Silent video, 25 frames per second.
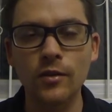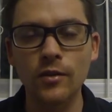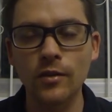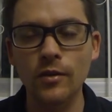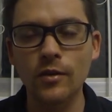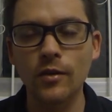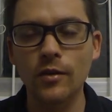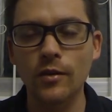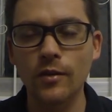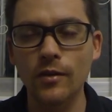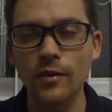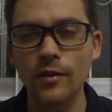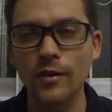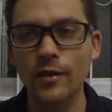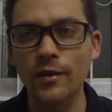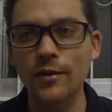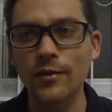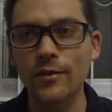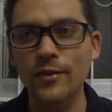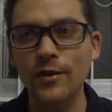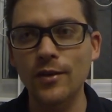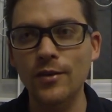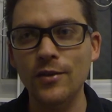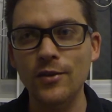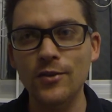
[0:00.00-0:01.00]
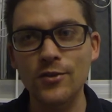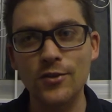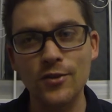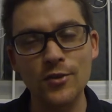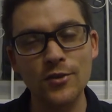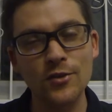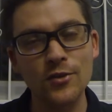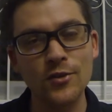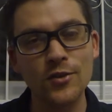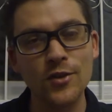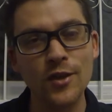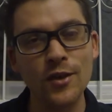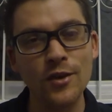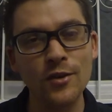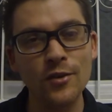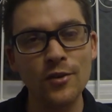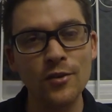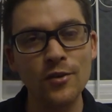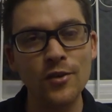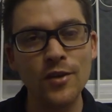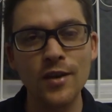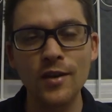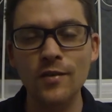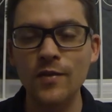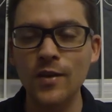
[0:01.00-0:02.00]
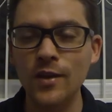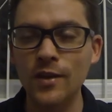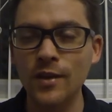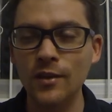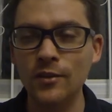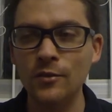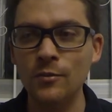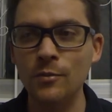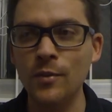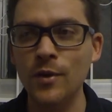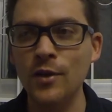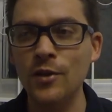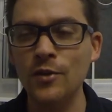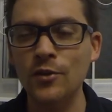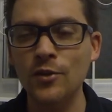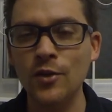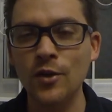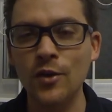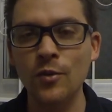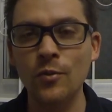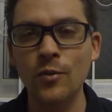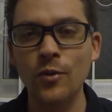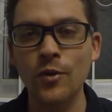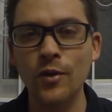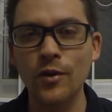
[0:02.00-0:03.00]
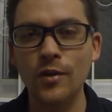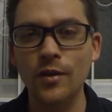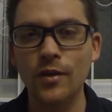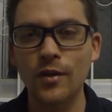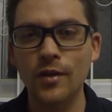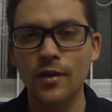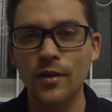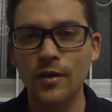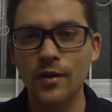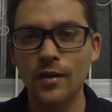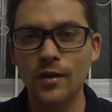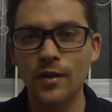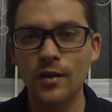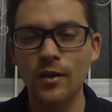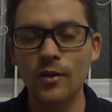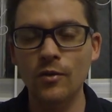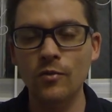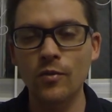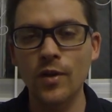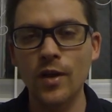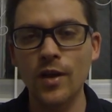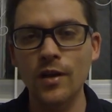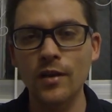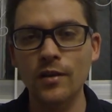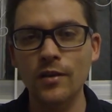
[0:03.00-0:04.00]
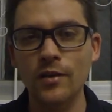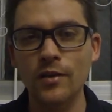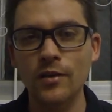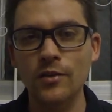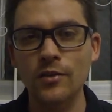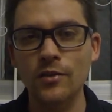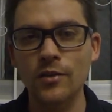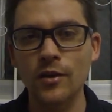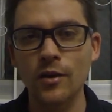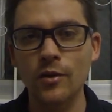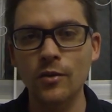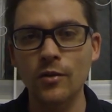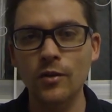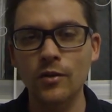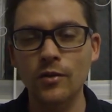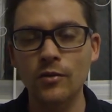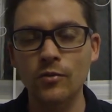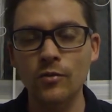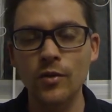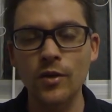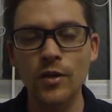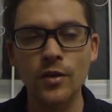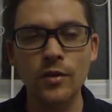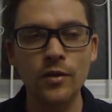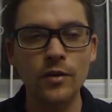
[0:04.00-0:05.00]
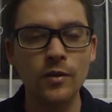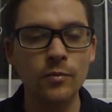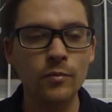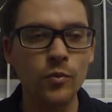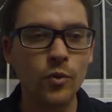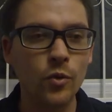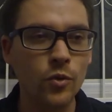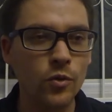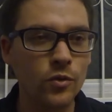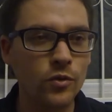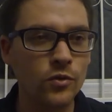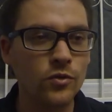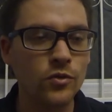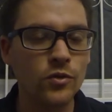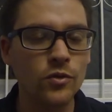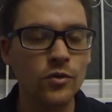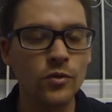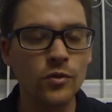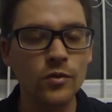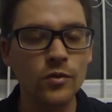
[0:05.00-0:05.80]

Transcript: you know, just because you've seen it on TV doesn't mean it's going to work in reality. So it's really important to